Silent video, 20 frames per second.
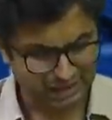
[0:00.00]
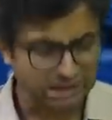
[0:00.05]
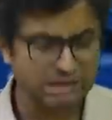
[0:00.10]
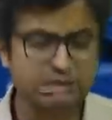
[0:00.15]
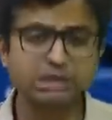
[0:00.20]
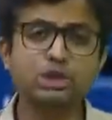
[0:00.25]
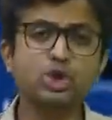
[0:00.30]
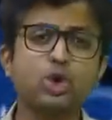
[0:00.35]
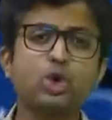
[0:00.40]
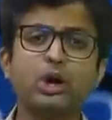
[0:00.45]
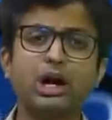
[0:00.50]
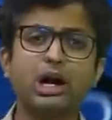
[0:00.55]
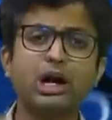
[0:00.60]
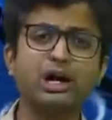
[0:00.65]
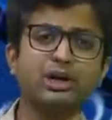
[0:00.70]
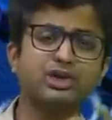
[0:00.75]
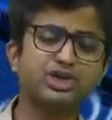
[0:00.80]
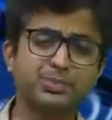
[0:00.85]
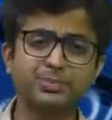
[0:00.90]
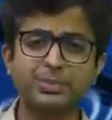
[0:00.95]
So
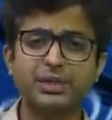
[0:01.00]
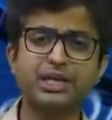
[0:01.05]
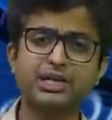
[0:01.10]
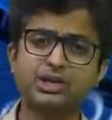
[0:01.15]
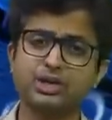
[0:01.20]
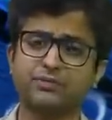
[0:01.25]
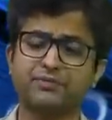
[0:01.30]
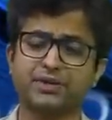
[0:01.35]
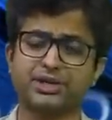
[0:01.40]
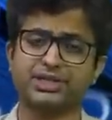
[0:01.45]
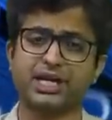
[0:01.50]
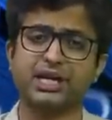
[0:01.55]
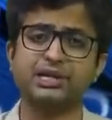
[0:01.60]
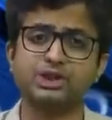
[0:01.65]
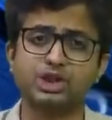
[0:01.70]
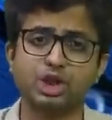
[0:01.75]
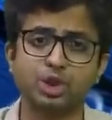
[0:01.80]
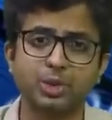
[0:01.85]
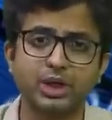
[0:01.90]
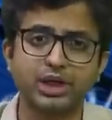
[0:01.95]
speed is of
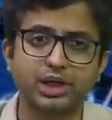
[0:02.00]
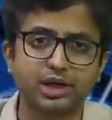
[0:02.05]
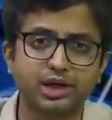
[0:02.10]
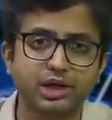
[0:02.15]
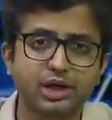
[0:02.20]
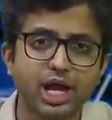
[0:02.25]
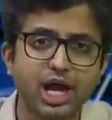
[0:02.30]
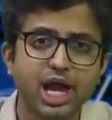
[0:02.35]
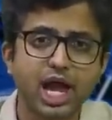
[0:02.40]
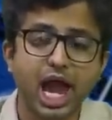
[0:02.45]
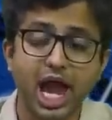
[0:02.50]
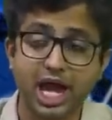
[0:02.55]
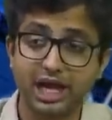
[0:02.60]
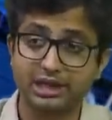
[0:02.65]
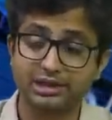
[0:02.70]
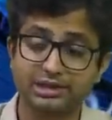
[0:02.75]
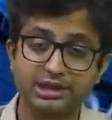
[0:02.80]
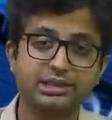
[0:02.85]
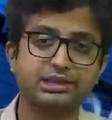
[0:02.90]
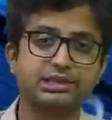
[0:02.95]
essence over here, and
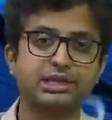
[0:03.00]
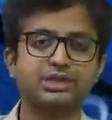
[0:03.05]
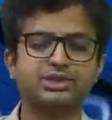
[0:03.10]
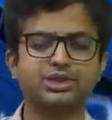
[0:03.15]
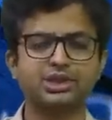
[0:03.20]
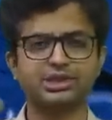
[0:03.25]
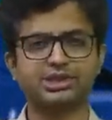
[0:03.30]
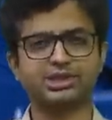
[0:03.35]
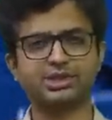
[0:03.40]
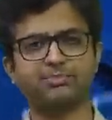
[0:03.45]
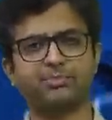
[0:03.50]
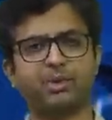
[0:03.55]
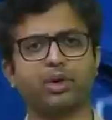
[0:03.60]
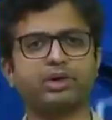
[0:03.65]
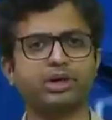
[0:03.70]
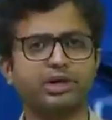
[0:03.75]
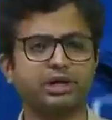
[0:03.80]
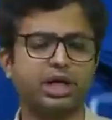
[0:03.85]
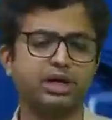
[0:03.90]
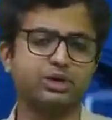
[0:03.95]
at this stage it is
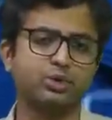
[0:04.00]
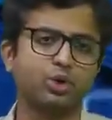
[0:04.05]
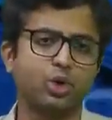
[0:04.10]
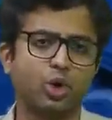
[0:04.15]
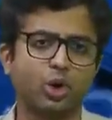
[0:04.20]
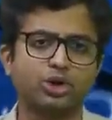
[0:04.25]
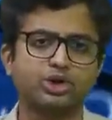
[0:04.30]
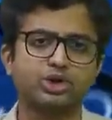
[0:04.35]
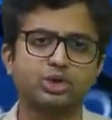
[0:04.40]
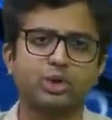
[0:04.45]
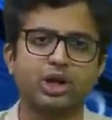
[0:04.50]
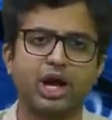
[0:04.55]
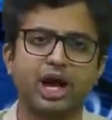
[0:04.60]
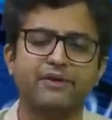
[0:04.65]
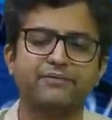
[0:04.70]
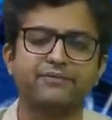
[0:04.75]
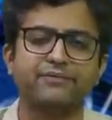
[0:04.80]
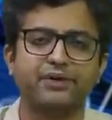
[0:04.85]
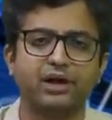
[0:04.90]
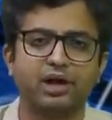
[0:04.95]
important that you also
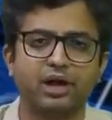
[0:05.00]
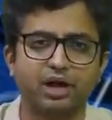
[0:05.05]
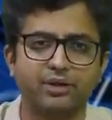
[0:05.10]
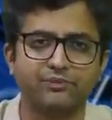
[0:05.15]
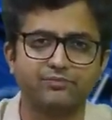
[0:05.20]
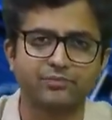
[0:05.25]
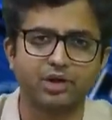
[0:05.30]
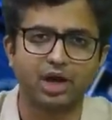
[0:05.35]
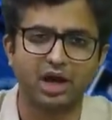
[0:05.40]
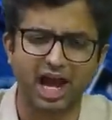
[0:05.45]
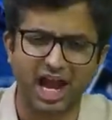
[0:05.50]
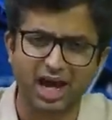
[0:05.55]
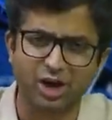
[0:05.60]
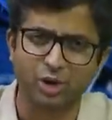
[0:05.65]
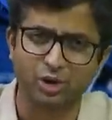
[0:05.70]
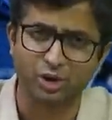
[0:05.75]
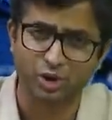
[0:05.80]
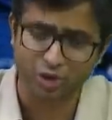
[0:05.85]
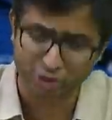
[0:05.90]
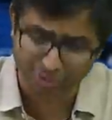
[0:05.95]
have a hang
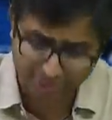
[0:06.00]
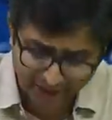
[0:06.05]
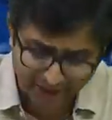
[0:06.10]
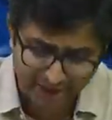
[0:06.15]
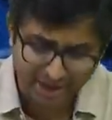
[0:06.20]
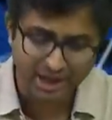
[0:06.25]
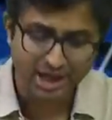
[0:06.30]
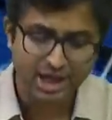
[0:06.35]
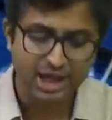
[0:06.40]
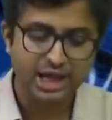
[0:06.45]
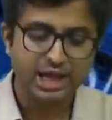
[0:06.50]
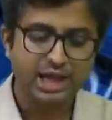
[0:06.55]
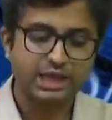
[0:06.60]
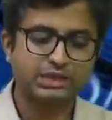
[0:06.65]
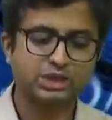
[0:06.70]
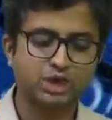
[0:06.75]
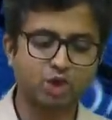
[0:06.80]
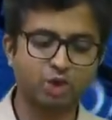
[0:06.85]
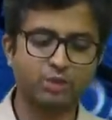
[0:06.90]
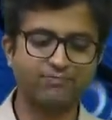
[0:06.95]
on your speed.
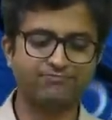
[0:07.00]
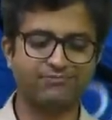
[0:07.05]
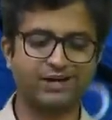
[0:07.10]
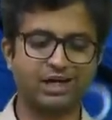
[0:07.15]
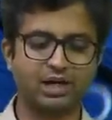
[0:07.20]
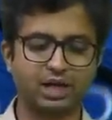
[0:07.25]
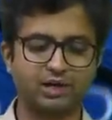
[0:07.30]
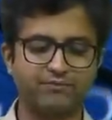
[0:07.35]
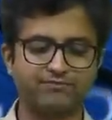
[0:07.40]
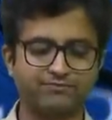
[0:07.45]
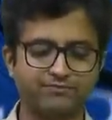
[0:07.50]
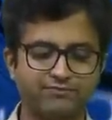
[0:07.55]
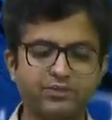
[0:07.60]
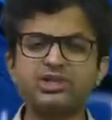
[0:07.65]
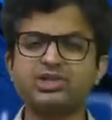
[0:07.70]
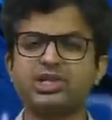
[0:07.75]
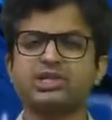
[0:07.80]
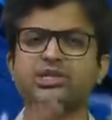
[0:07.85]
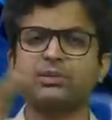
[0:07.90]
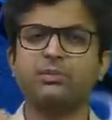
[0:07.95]
So
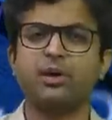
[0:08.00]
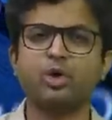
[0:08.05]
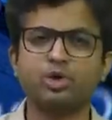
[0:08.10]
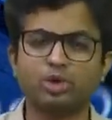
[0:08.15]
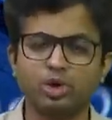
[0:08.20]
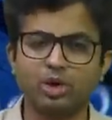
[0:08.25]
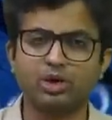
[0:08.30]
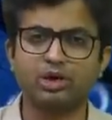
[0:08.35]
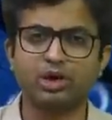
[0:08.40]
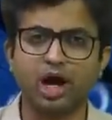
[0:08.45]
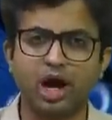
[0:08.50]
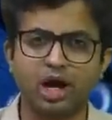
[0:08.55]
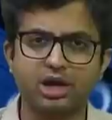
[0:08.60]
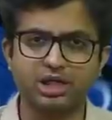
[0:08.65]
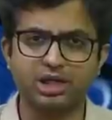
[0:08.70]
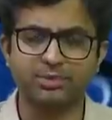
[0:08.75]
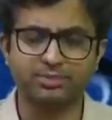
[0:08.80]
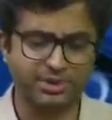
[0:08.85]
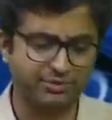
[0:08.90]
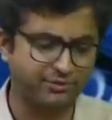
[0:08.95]
this is about your
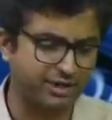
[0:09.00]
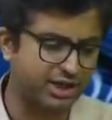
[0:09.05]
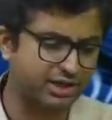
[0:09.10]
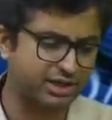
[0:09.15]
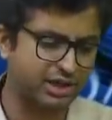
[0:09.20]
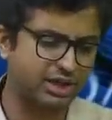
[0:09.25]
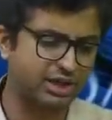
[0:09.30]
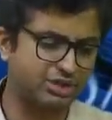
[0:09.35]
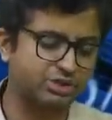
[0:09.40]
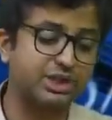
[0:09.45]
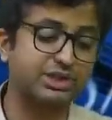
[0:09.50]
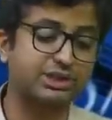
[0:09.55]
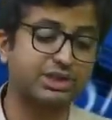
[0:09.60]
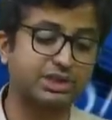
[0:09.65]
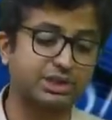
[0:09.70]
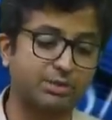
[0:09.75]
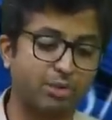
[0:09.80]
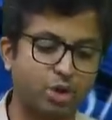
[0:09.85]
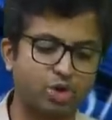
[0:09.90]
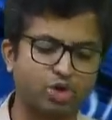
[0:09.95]
RTP weightage, this is
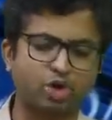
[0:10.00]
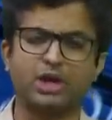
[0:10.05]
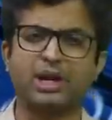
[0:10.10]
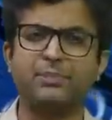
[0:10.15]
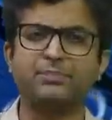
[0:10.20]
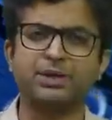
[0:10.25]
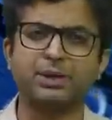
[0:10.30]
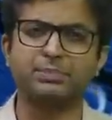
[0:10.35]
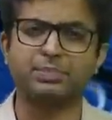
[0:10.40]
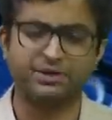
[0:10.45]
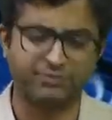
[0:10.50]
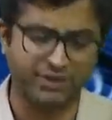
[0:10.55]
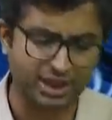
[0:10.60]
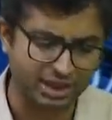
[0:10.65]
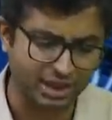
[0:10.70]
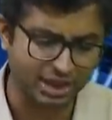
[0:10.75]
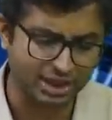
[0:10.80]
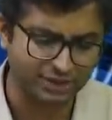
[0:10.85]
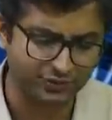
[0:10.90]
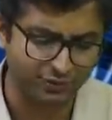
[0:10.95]
about your MTP
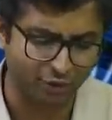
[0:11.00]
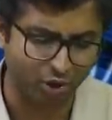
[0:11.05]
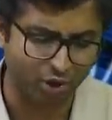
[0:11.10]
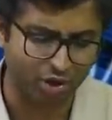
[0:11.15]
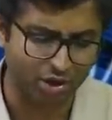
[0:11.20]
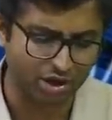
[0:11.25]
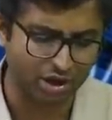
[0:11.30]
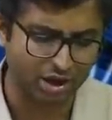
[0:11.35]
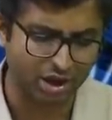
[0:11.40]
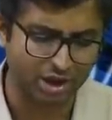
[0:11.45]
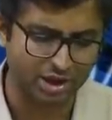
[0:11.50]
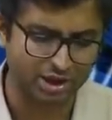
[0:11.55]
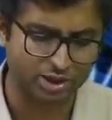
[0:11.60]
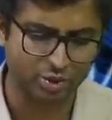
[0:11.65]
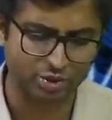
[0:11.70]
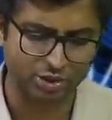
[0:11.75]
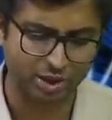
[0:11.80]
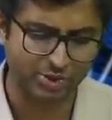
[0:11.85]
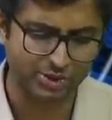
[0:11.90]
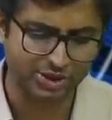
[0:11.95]
weightage for
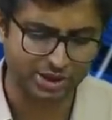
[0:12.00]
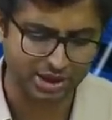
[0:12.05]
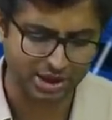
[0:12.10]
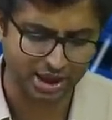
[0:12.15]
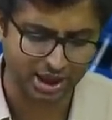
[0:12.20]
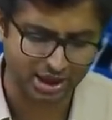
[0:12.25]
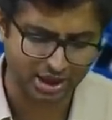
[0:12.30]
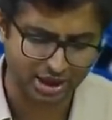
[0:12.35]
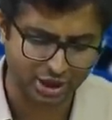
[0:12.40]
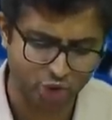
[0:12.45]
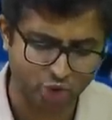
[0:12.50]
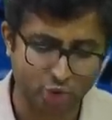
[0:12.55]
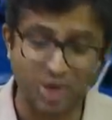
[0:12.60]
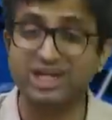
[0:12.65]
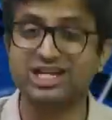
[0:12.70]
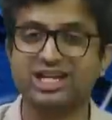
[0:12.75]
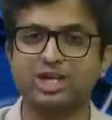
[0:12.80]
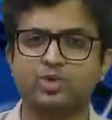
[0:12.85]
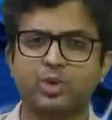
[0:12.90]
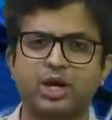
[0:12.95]

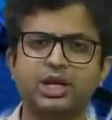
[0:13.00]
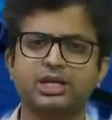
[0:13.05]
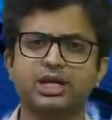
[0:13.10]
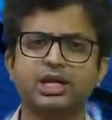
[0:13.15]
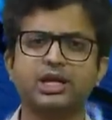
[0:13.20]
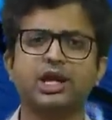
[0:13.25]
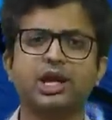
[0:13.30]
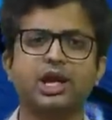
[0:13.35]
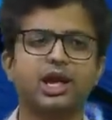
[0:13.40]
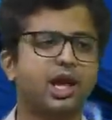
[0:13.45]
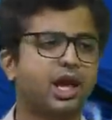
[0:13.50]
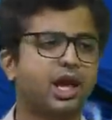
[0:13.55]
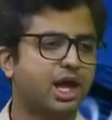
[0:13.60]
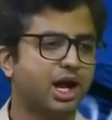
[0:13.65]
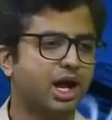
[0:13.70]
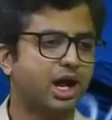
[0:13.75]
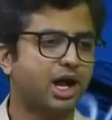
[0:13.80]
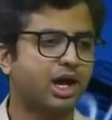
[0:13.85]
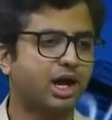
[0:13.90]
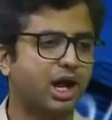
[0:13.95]
2020.
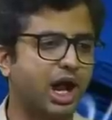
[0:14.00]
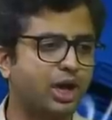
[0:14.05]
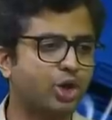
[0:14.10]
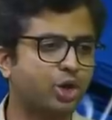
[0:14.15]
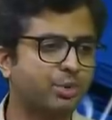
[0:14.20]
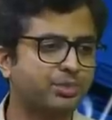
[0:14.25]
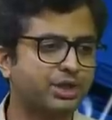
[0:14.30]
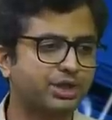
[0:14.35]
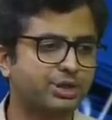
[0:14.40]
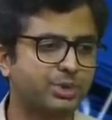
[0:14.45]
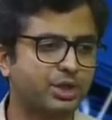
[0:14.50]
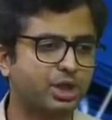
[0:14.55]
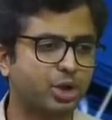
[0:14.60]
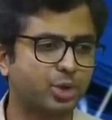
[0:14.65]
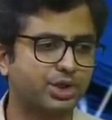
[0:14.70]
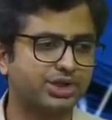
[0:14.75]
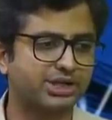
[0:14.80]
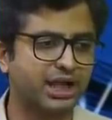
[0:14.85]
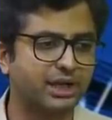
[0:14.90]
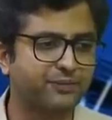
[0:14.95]
I hope this video
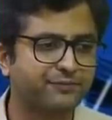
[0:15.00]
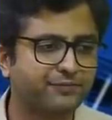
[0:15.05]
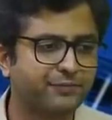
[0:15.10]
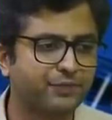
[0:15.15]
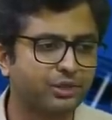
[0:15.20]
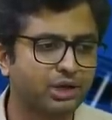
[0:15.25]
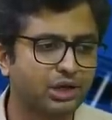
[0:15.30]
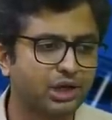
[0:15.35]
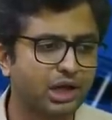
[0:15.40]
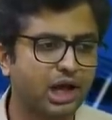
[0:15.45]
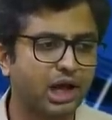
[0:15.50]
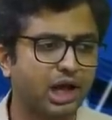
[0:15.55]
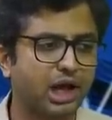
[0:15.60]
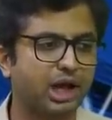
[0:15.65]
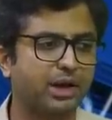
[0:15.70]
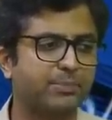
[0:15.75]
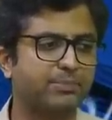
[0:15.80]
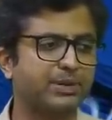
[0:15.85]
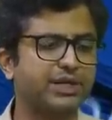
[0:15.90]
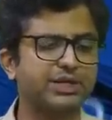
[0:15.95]
was helpful.
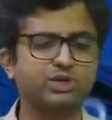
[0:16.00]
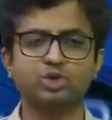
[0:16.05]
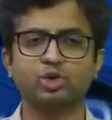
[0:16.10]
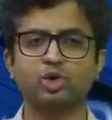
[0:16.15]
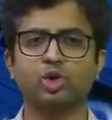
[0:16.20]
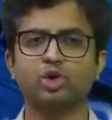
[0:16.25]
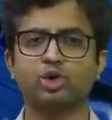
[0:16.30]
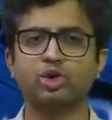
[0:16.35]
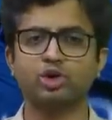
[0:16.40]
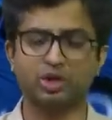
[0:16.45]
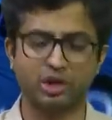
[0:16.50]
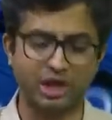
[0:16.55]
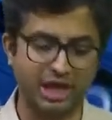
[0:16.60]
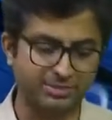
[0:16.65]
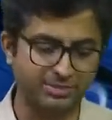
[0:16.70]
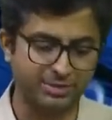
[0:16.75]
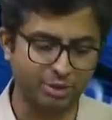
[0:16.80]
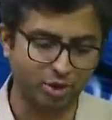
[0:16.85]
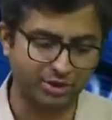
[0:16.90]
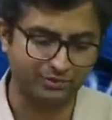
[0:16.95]
Please do let
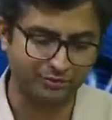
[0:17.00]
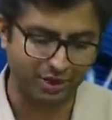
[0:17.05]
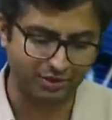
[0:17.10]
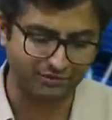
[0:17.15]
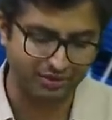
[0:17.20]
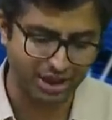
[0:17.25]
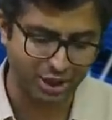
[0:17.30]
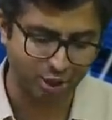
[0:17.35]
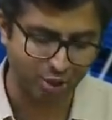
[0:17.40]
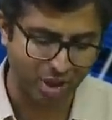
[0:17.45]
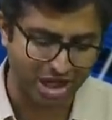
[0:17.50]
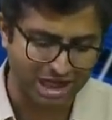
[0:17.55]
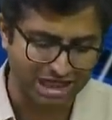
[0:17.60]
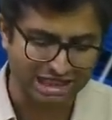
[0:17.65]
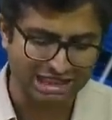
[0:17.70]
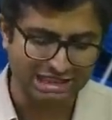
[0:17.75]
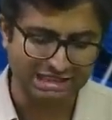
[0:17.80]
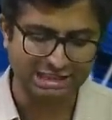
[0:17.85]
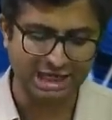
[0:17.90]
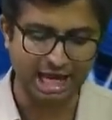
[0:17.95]
me know if you have any
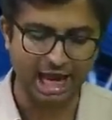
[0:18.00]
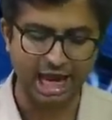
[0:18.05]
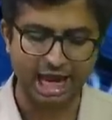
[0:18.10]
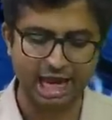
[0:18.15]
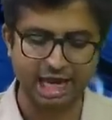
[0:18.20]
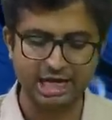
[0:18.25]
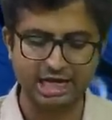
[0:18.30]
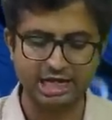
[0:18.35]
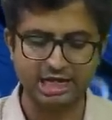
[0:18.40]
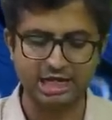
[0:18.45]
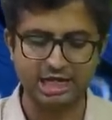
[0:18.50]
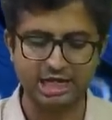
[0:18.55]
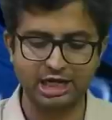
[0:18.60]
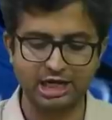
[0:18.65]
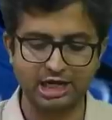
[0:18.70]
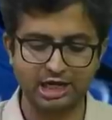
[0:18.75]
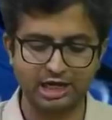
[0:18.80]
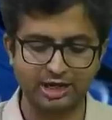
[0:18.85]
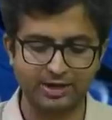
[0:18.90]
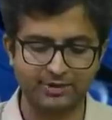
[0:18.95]
queries, and
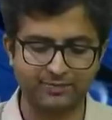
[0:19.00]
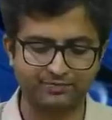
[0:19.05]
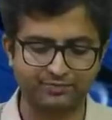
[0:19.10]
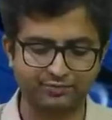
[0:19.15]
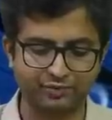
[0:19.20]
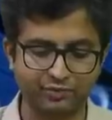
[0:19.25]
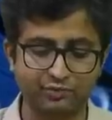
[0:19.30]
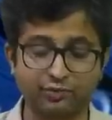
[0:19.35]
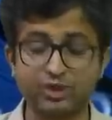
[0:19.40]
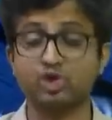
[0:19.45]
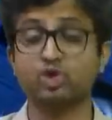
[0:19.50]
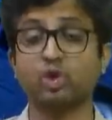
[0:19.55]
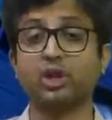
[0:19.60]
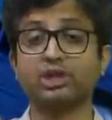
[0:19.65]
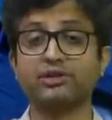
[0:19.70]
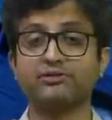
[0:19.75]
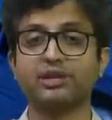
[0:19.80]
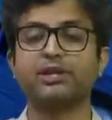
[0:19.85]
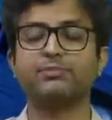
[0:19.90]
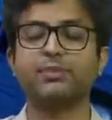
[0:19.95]
wish you all
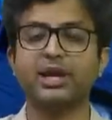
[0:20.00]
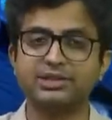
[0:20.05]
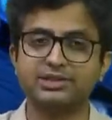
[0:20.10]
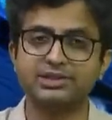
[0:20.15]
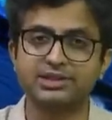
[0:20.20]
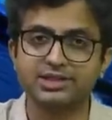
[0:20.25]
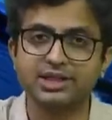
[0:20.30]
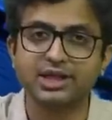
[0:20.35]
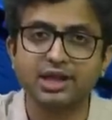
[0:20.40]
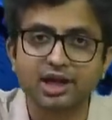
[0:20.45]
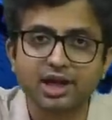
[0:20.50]
the very best.